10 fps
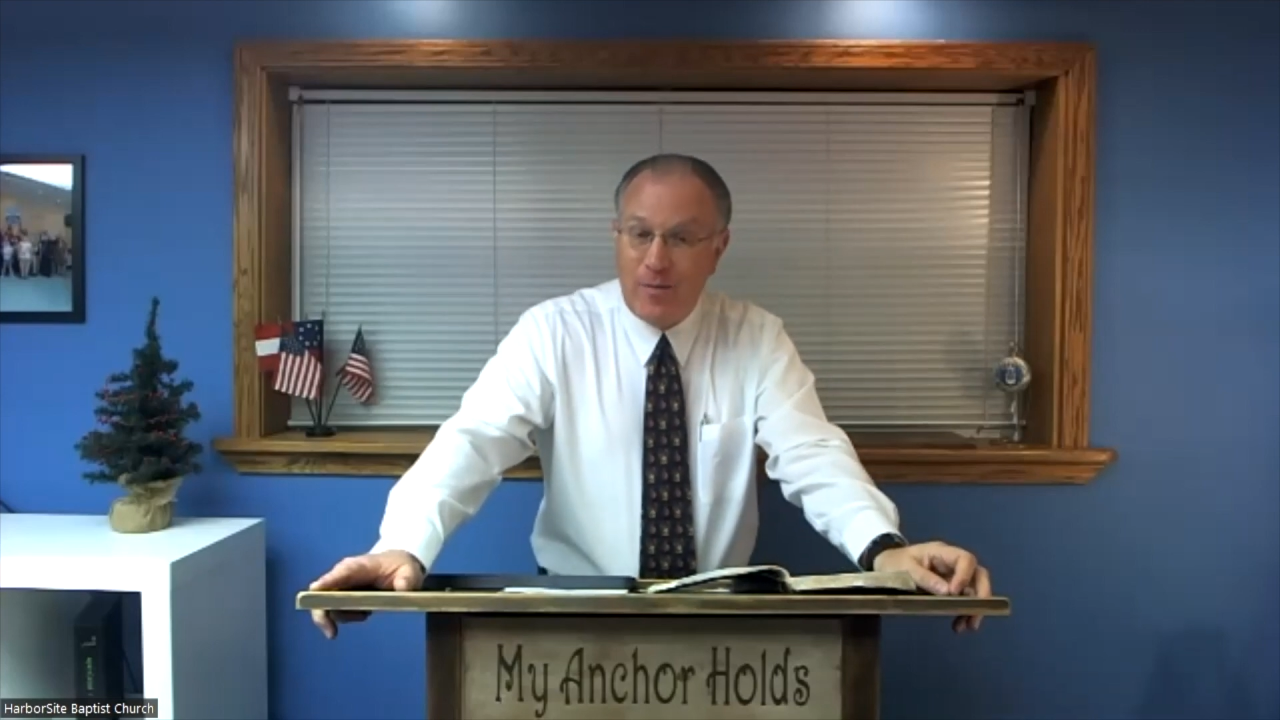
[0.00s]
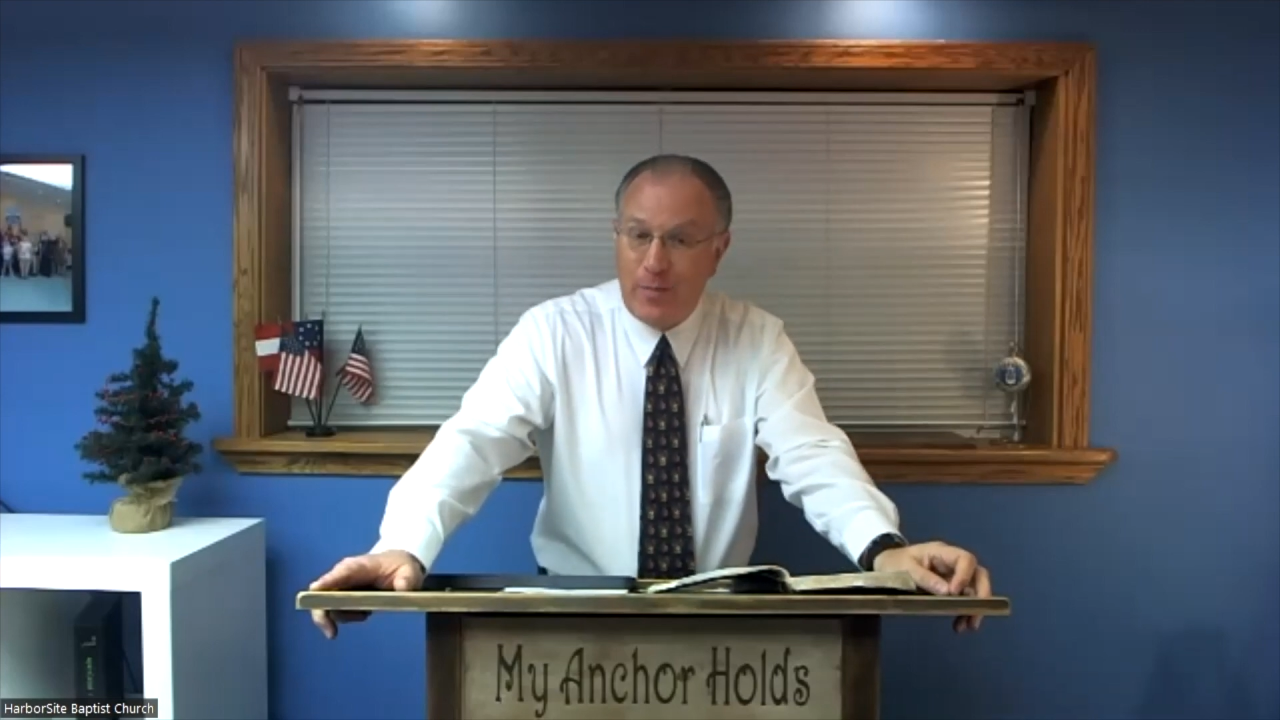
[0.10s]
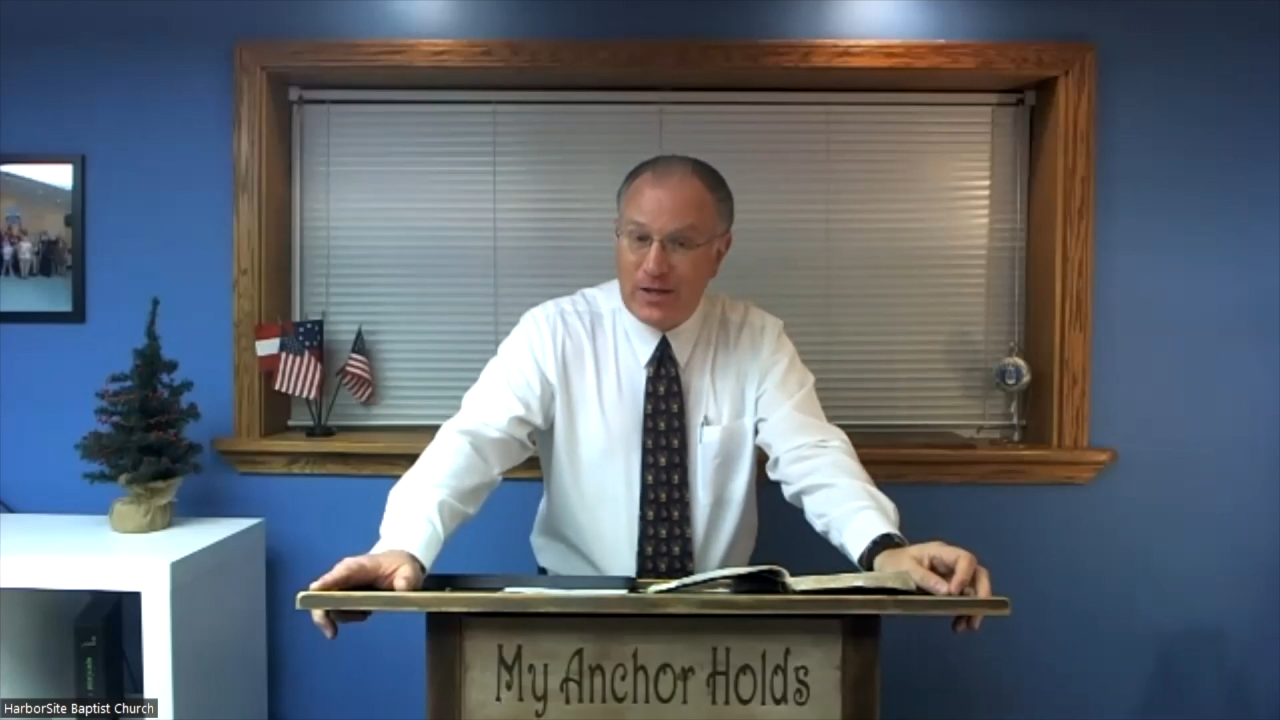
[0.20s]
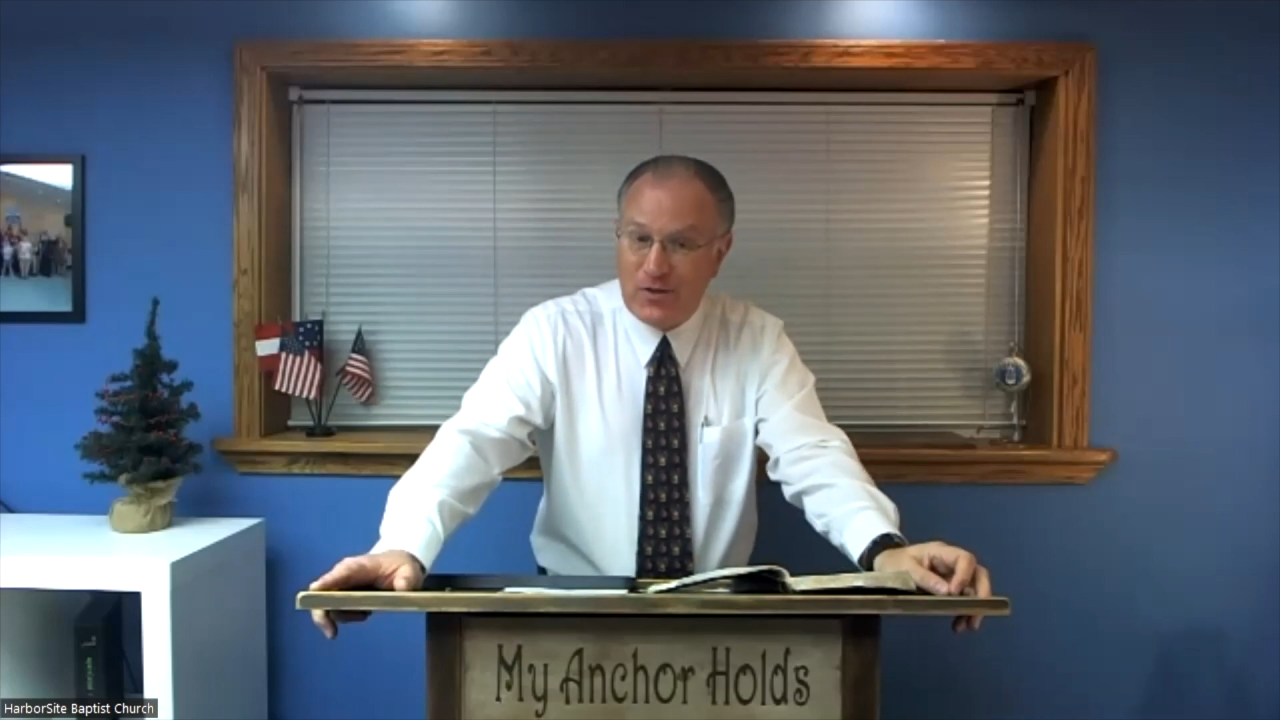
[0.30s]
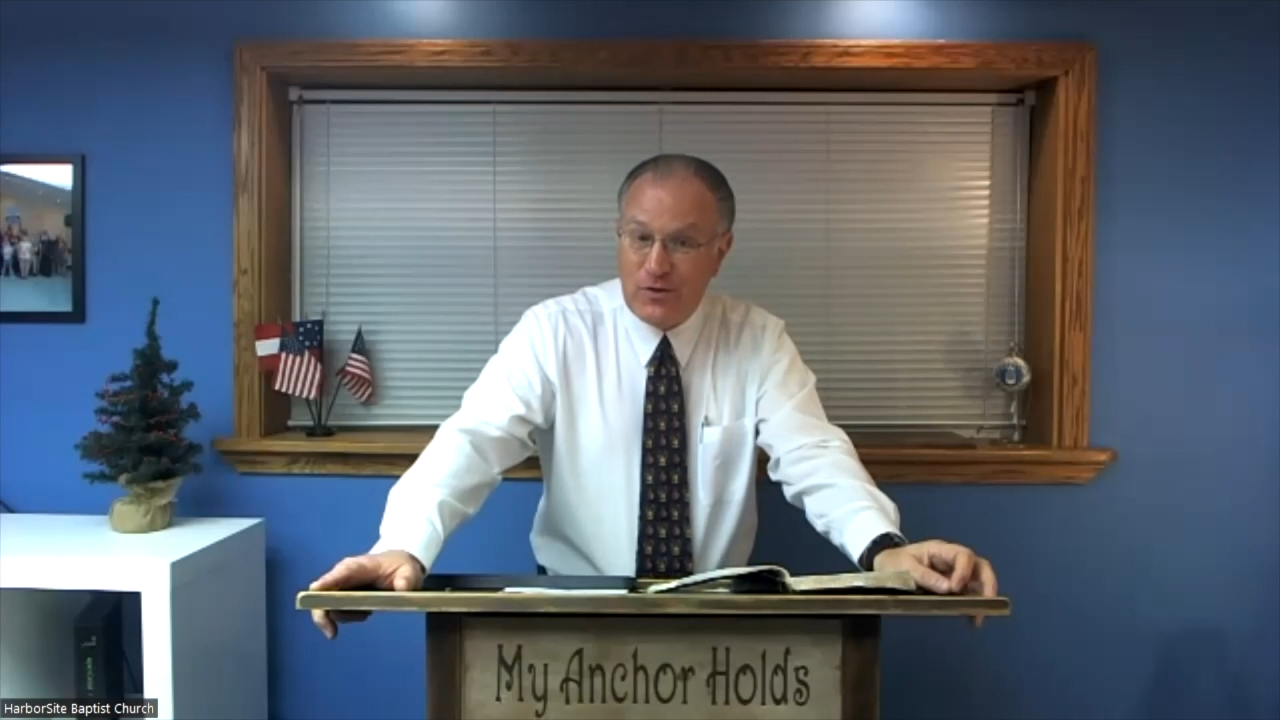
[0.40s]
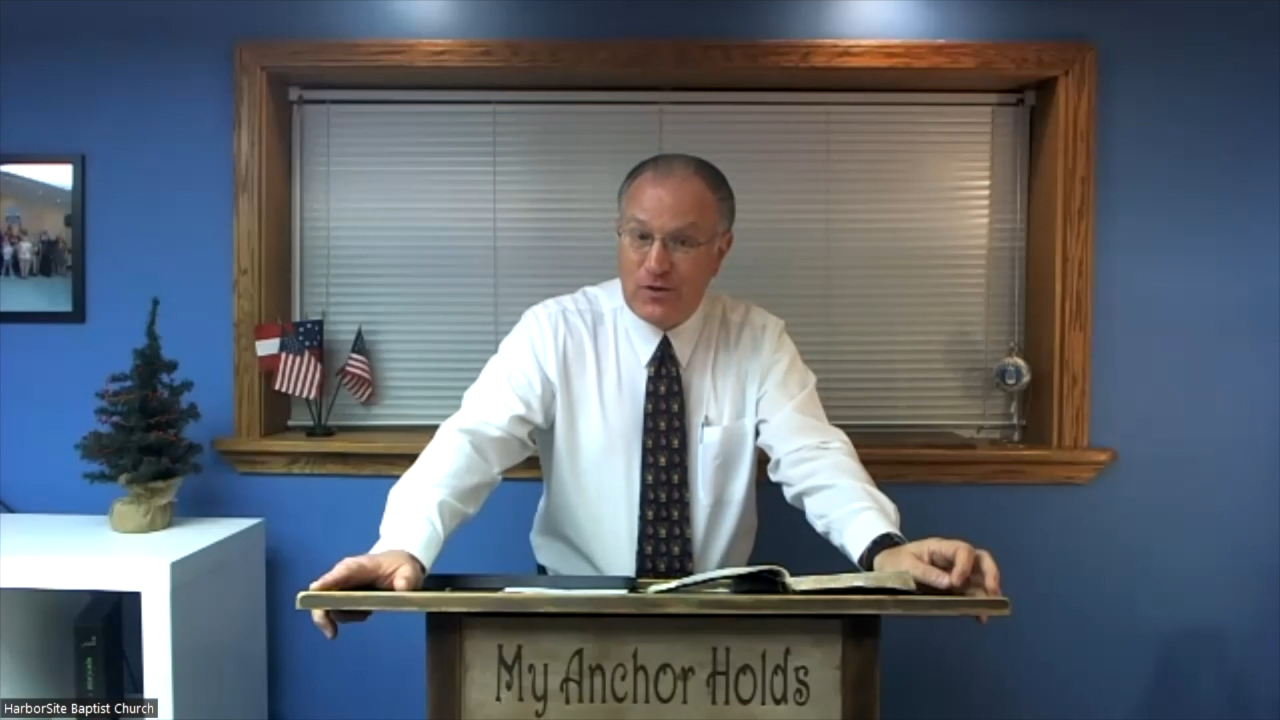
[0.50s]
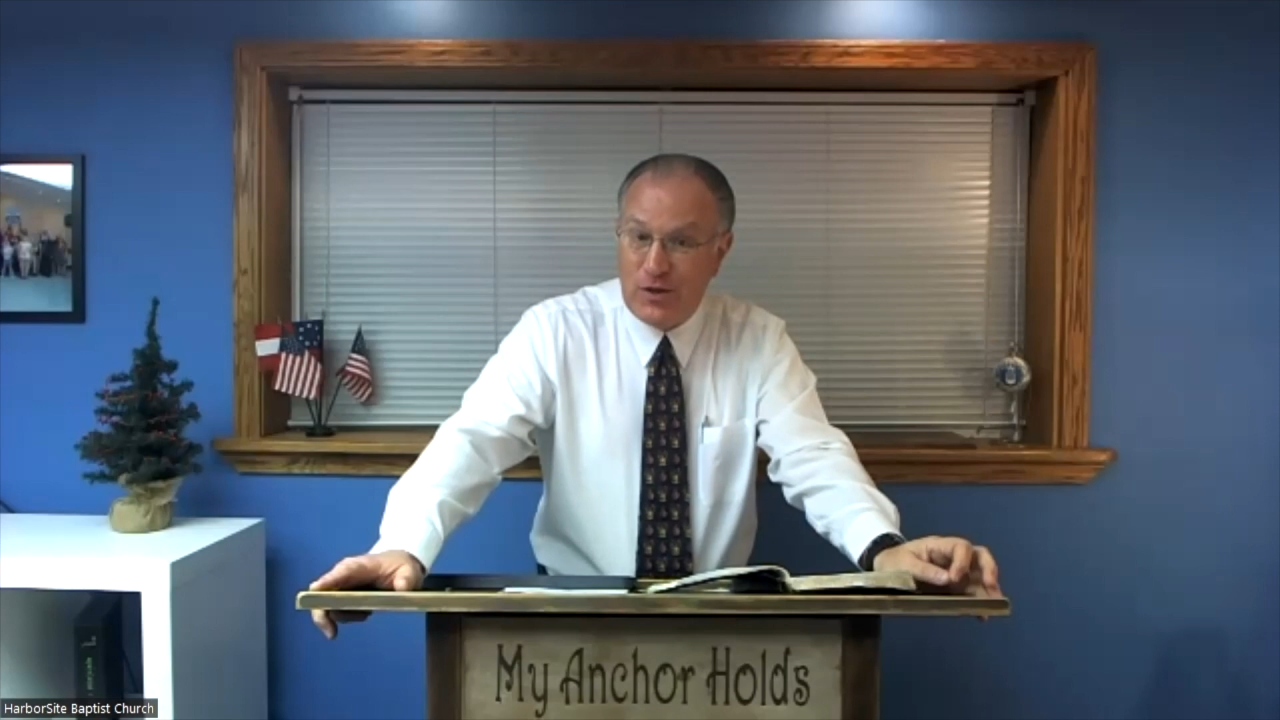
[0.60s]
epistles,